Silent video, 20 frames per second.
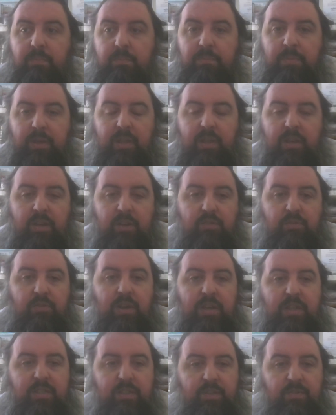be
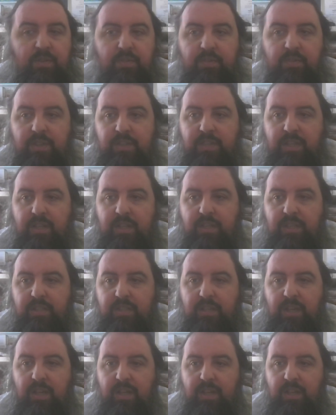aggressive if it's in
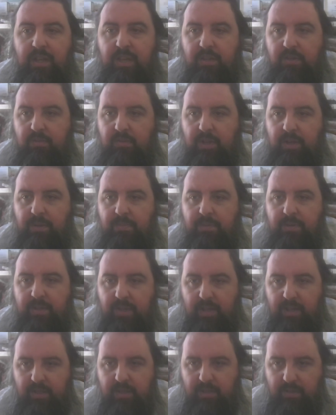its natural
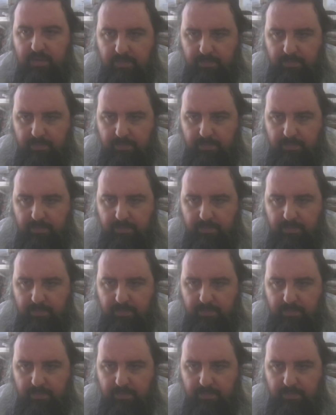habitat.